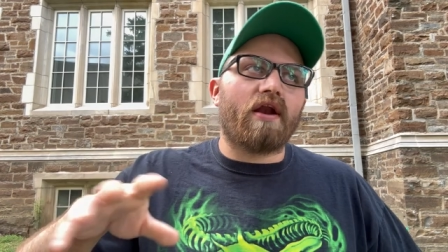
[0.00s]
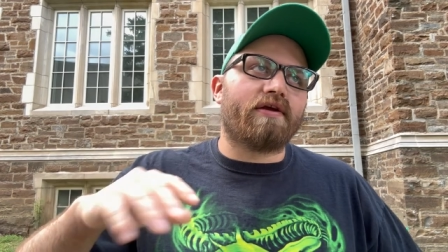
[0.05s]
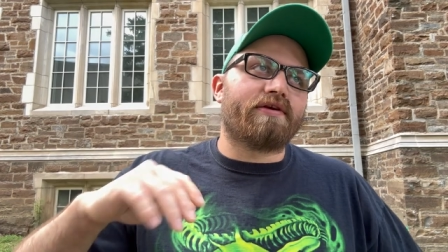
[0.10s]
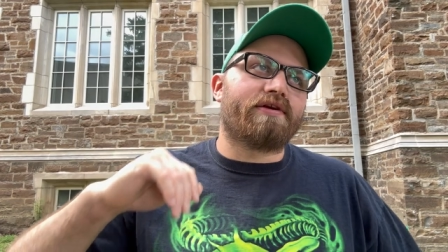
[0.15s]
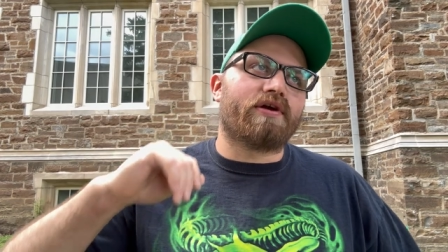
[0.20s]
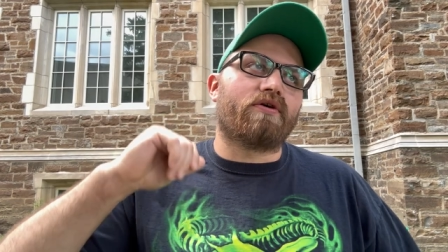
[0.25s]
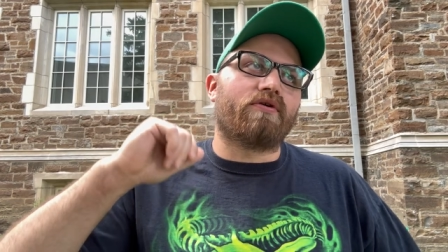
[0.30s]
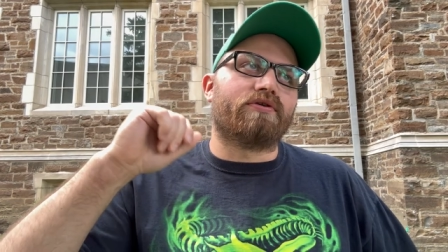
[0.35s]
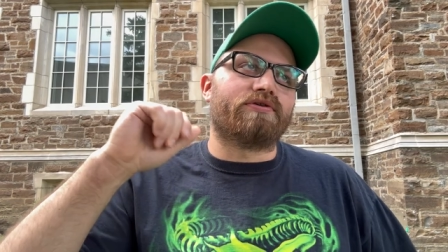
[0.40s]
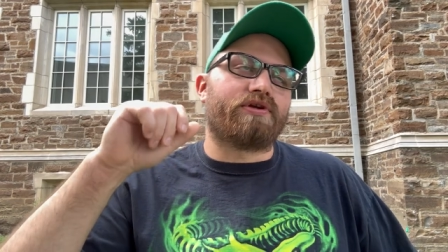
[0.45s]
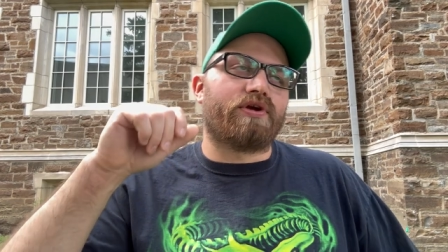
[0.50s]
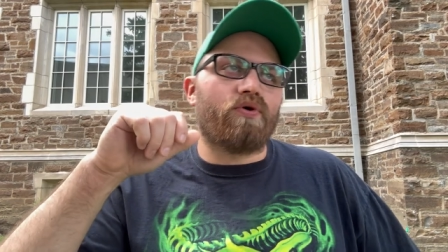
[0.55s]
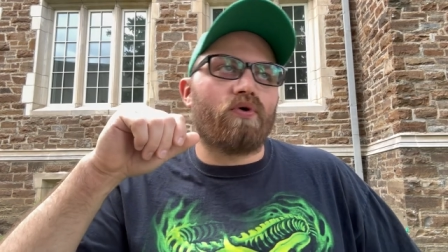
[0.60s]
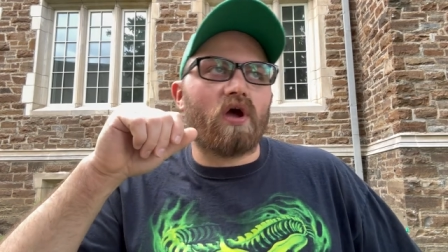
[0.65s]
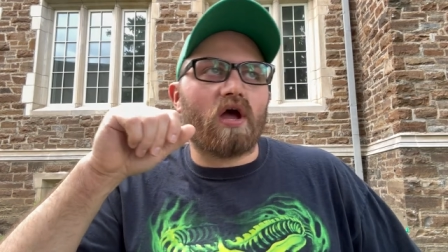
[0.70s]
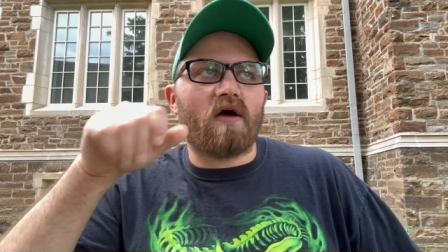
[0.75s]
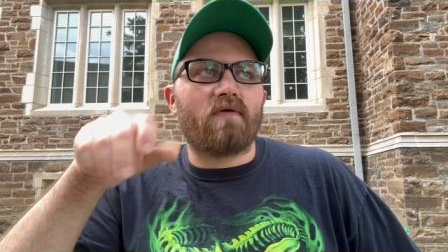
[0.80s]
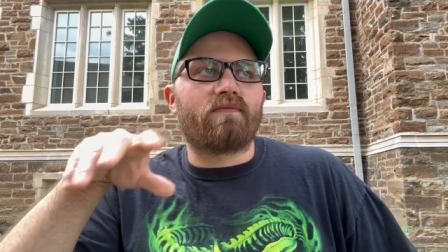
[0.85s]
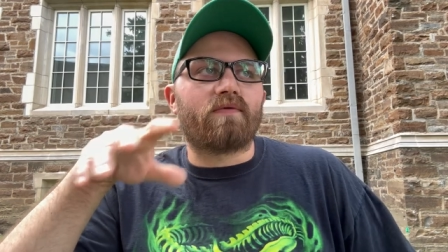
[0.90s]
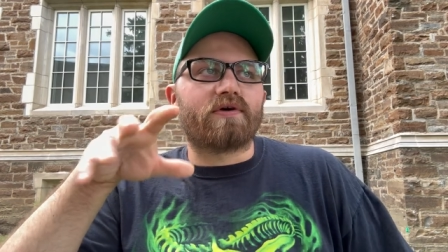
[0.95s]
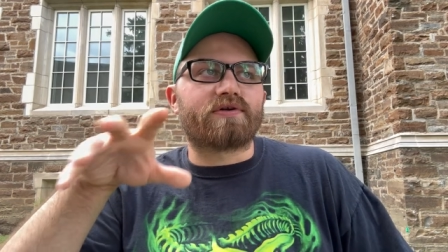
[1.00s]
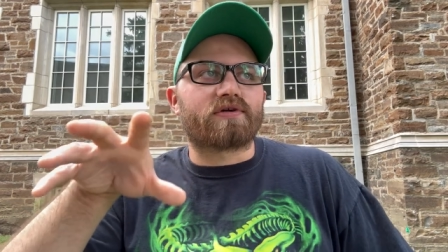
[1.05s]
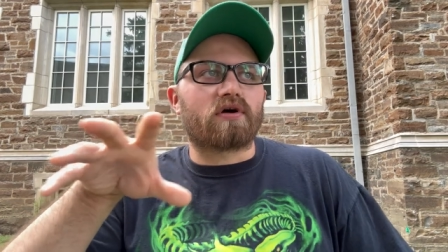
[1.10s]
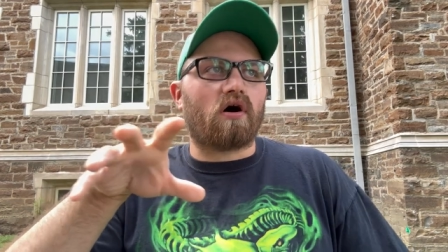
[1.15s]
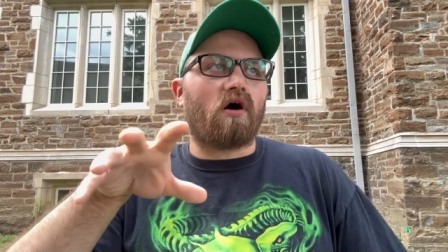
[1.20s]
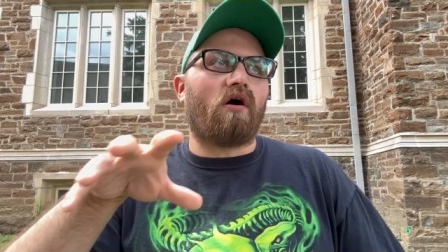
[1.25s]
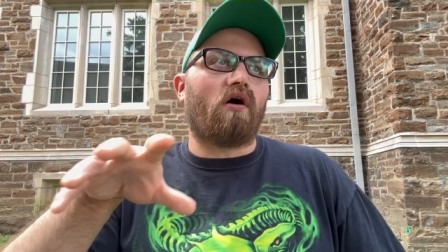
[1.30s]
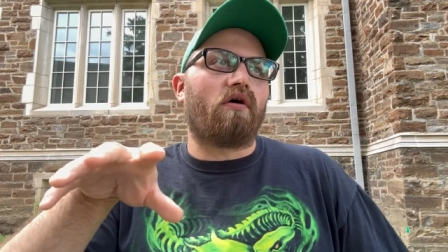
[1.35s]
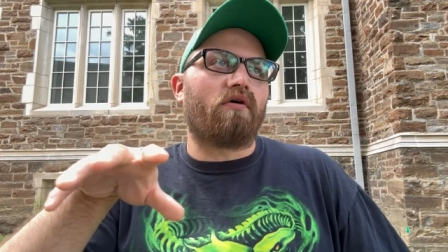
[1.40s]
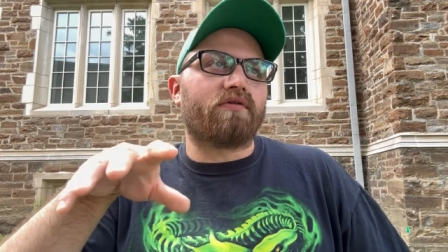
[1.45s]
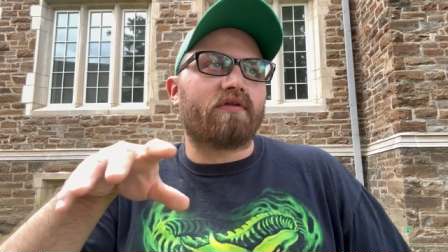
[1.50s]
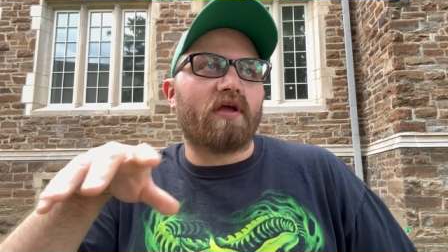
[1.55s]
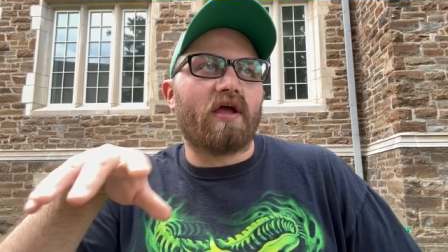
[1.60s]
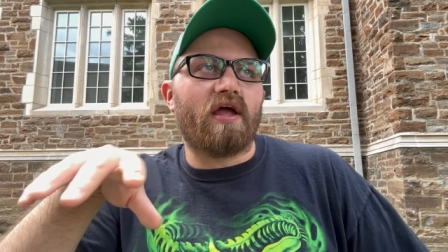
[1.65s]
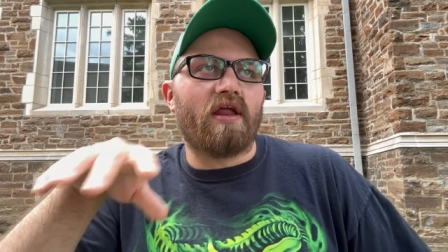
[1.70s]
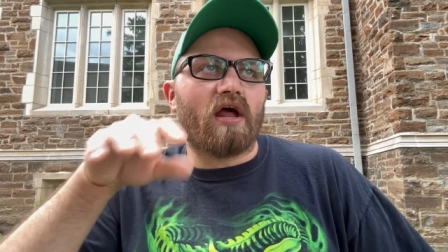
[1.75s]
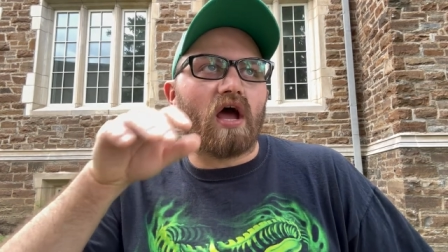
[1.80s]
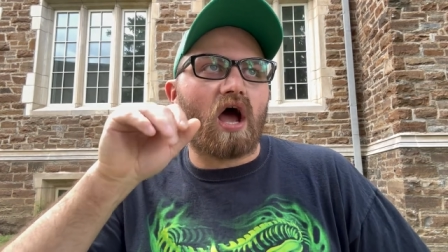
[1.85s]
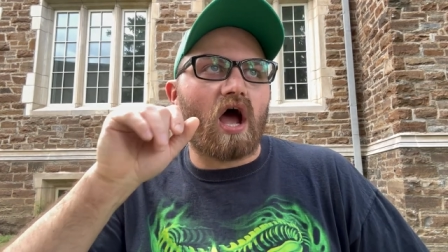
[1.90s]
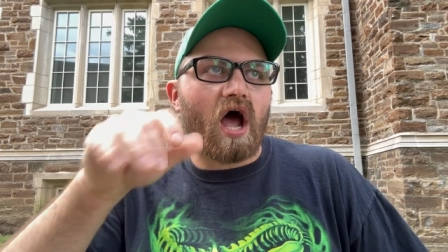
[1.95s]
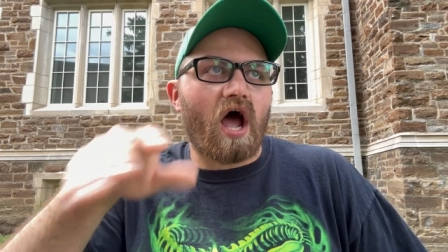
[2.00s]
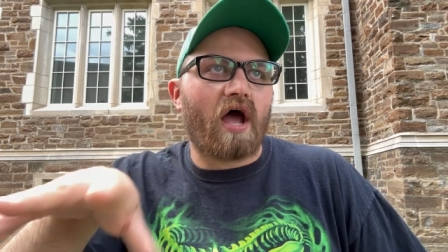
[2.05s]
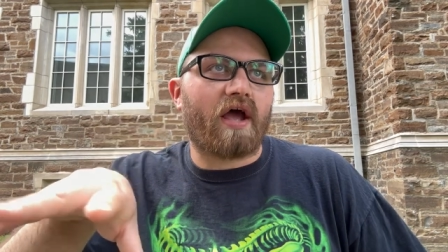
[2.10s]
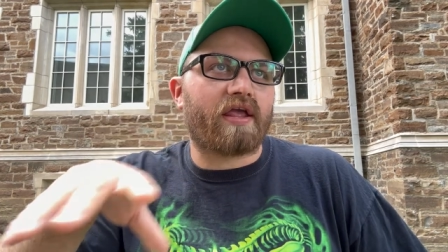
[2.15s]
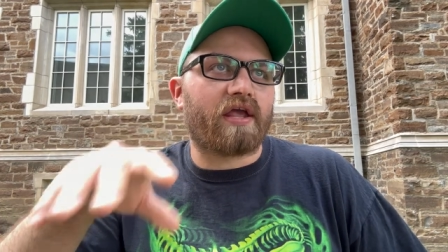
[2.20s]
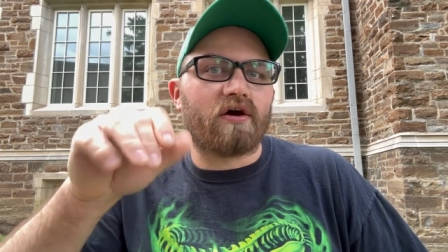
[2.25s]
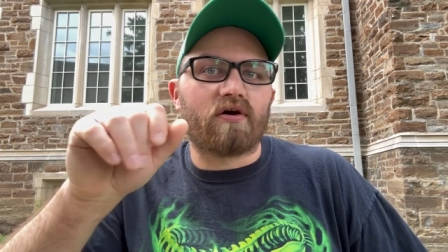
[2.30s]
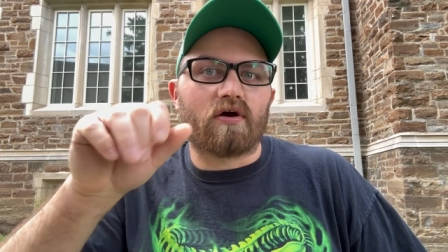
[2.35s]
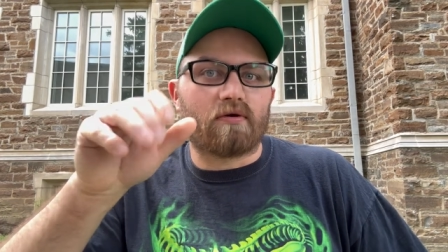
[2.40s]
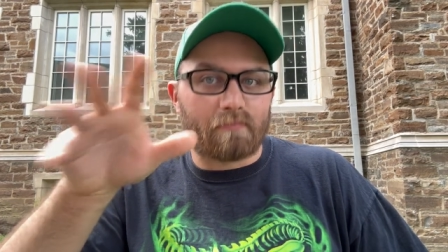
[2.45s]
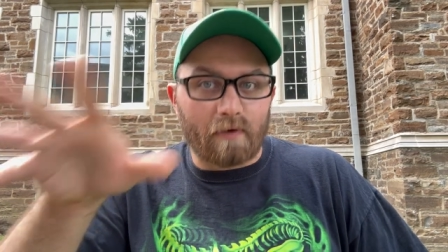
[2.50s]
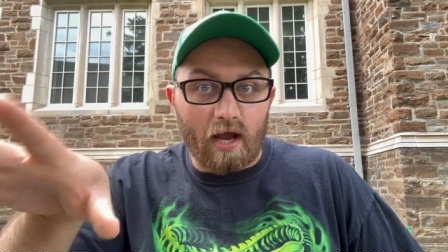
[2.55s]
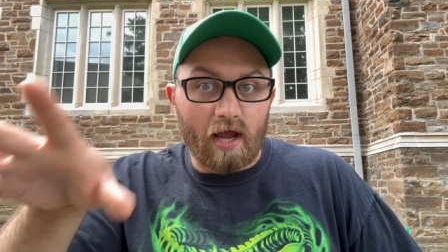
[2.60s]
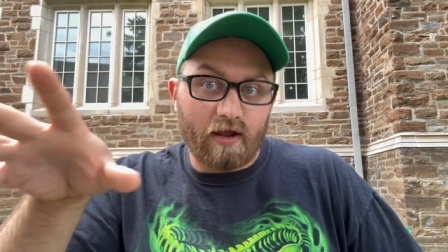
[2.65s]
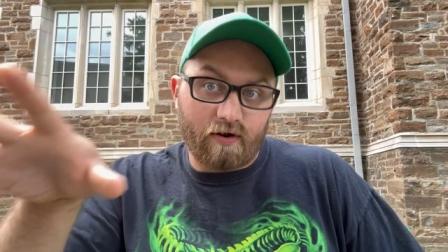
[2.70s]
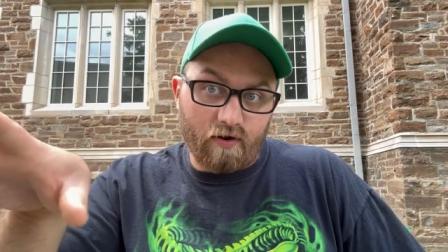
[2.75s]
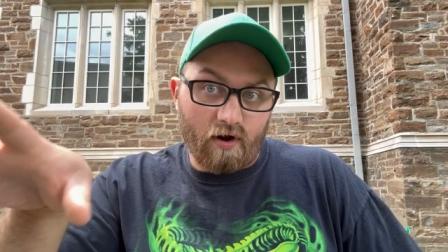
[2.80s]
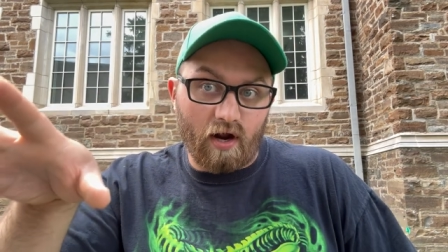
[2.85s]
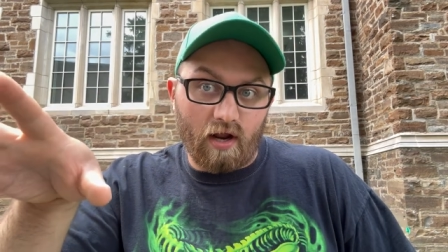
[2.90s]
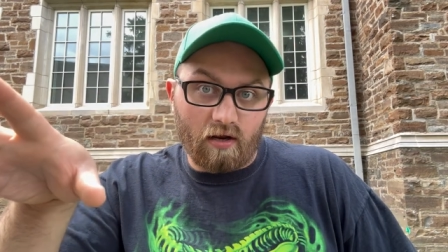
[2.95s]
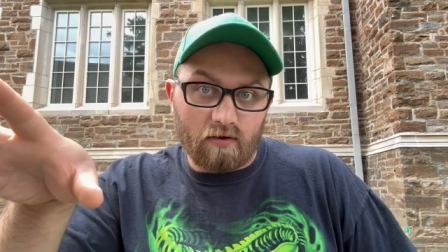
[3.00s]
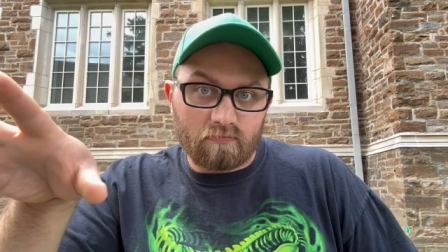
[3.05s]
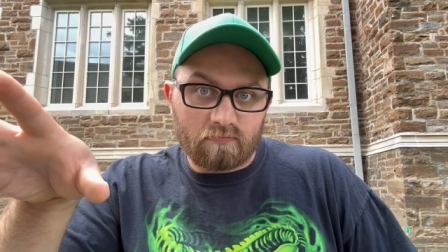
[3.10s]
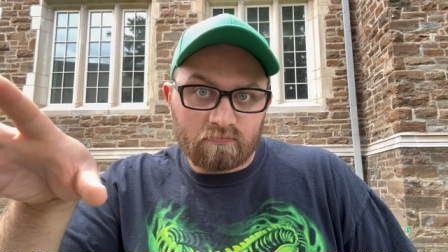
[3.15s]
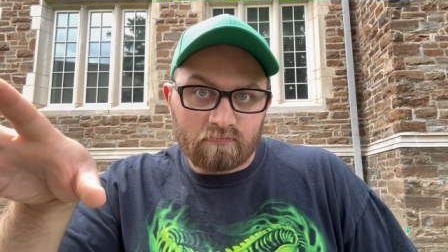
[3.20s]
And she goes, you have what's called an ocular migraine.